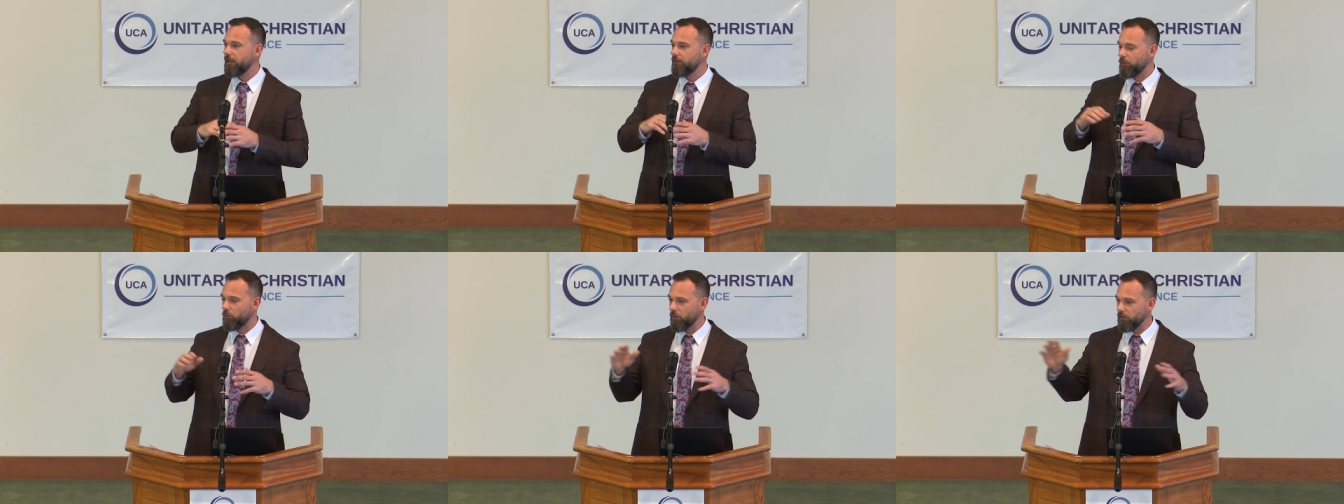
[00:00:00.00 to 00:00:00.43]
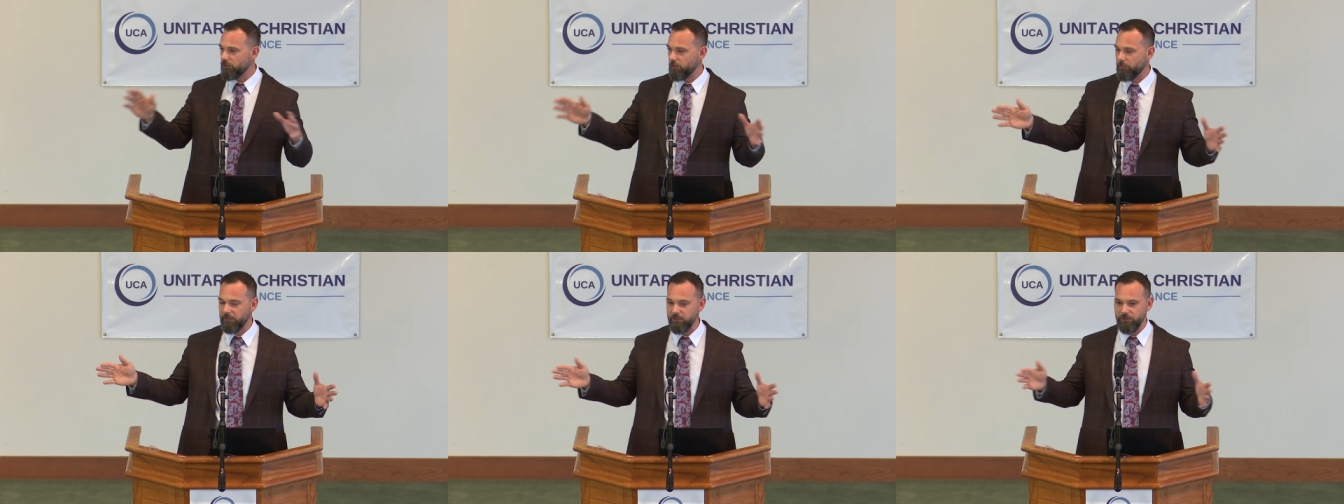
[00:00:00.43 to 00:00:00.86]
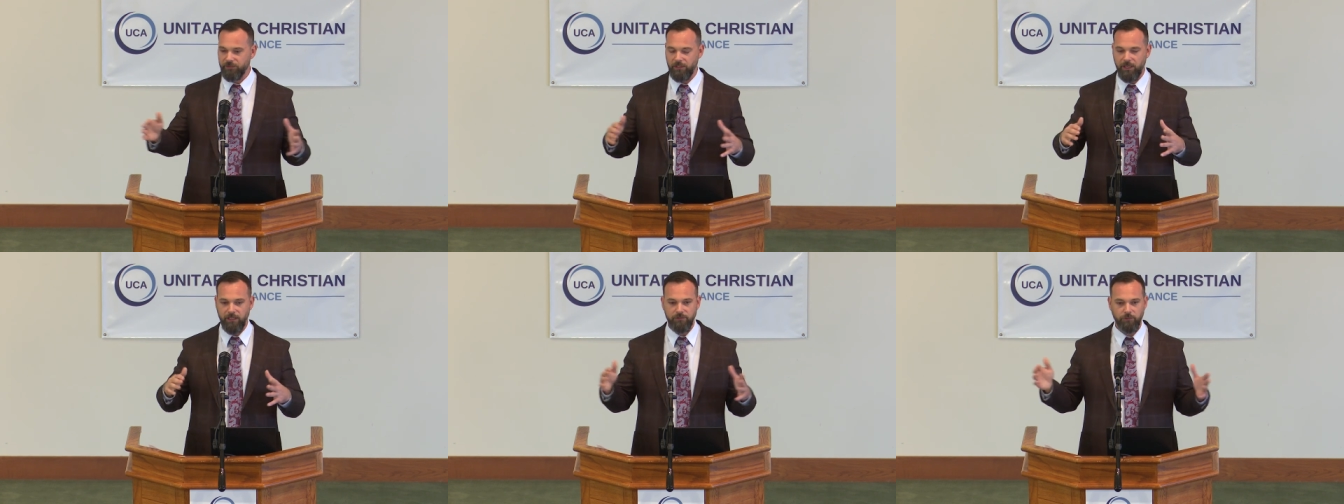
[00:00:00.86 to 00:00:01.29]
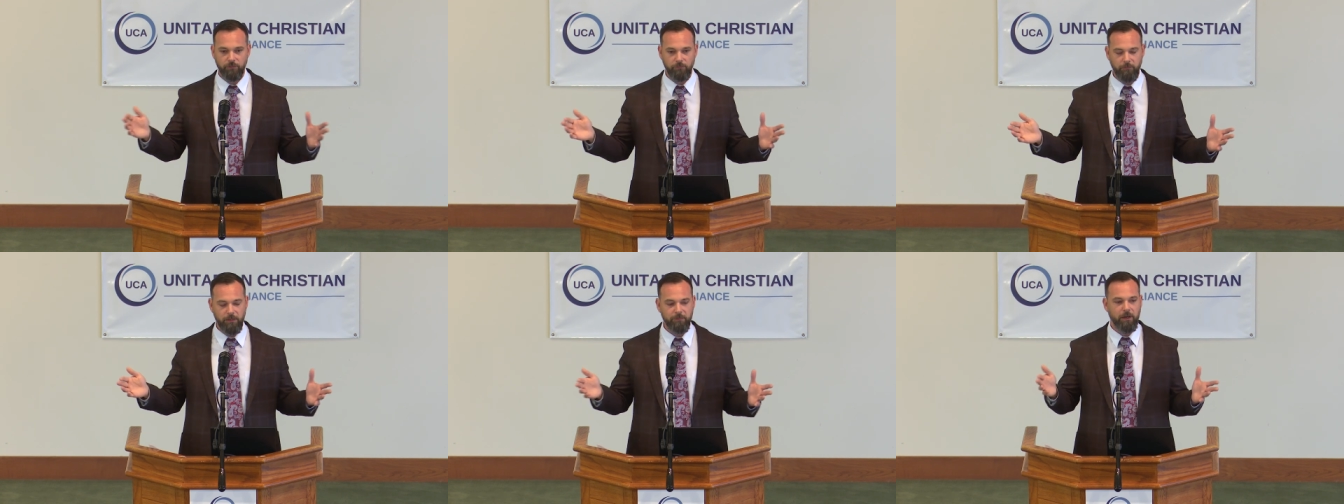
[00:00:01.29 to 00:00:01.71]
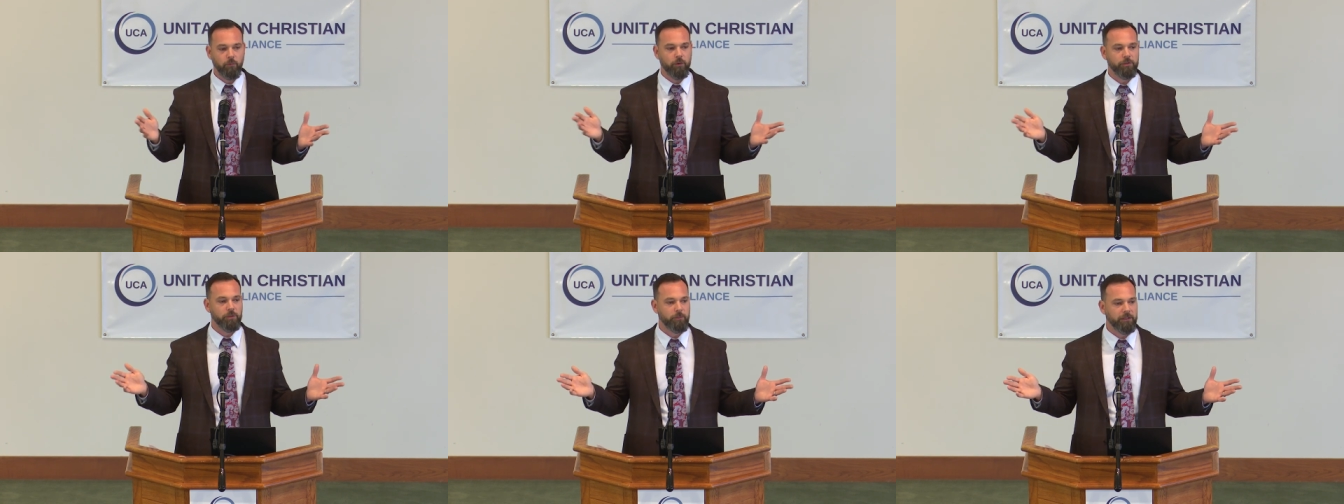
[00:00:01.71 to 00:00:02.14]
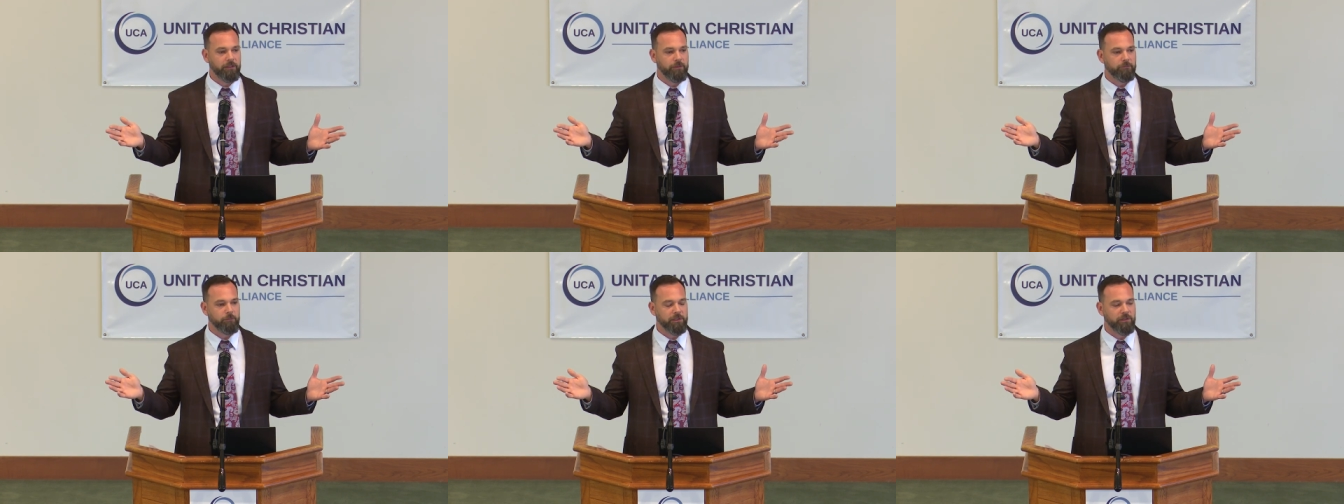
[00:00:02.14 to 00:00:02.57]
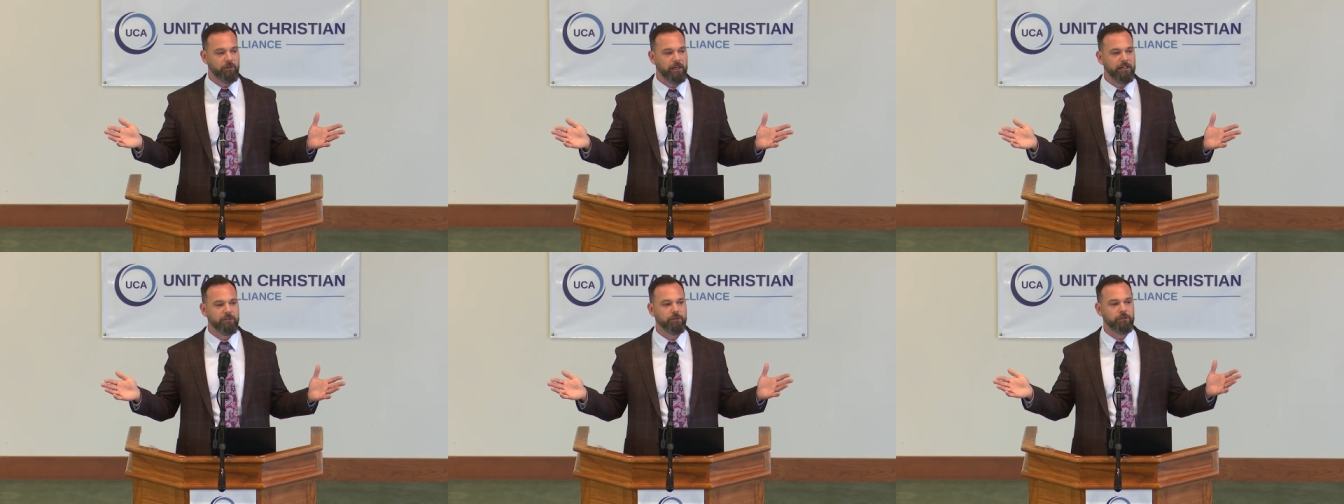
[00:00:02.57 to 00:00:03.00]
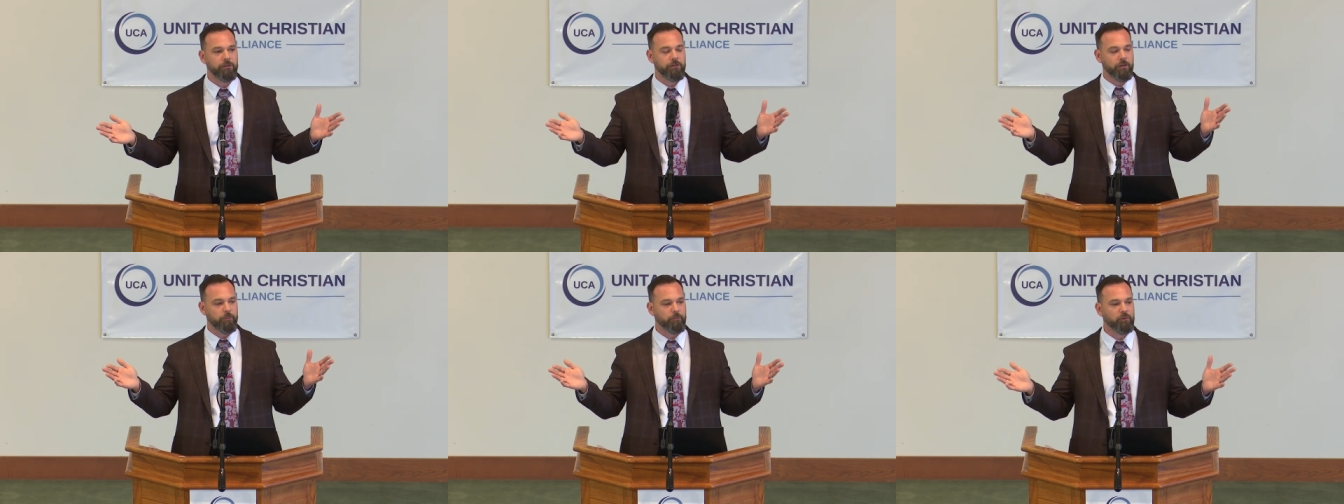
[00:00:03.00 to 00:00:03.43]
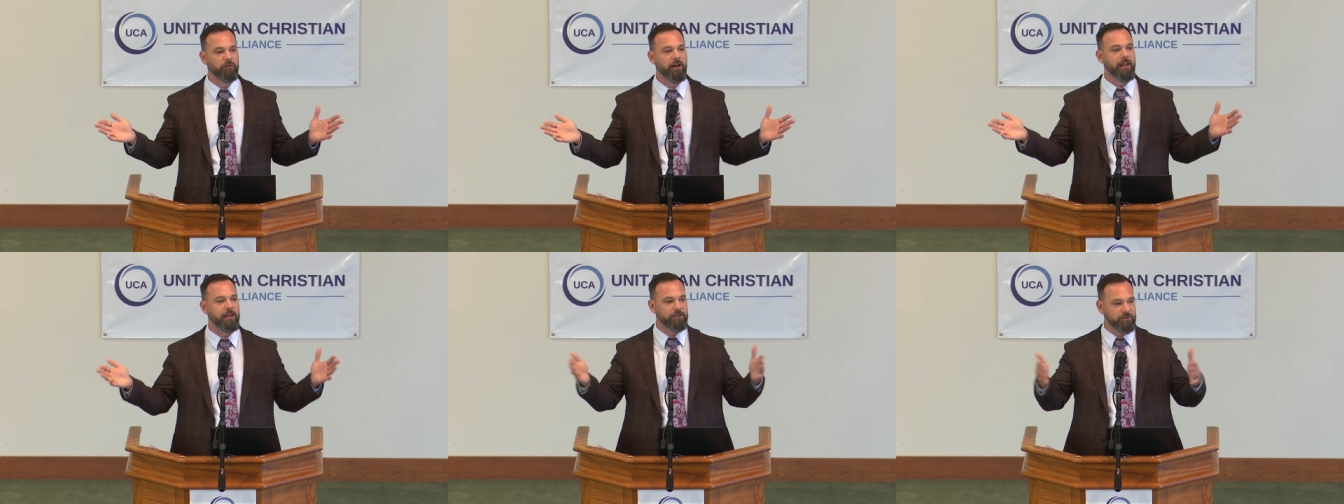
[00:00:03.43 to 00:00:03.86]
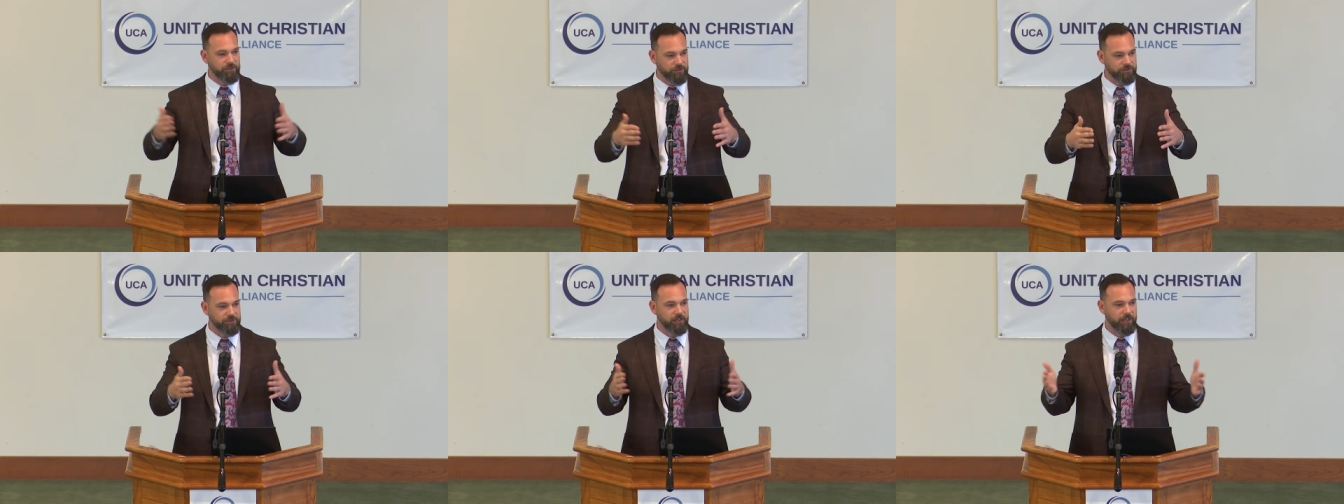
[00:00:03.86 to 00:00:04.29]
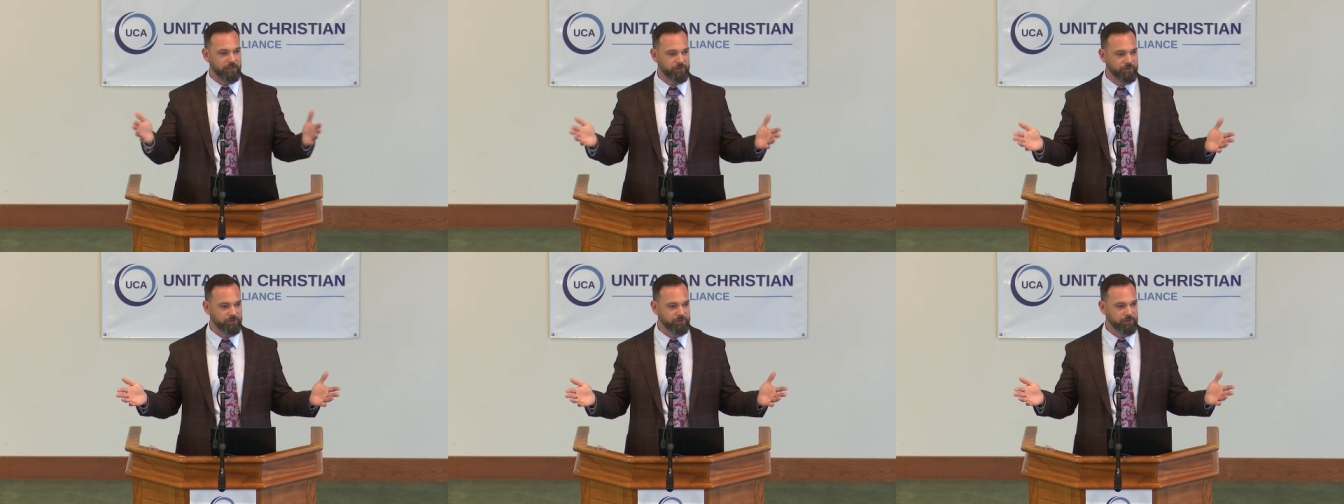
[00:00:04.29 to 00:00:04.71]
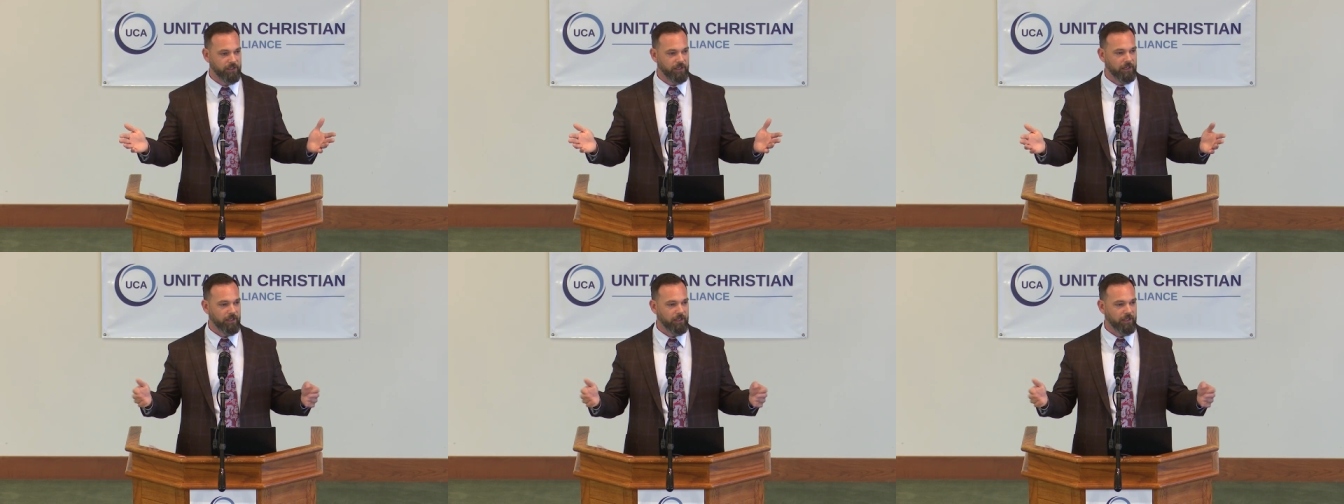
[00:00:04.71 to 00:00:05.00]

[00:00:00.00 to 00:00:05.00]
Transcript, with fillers: They're worshiping the saints, or maybe not worshiping that, but they're inter- they're praying to the saints.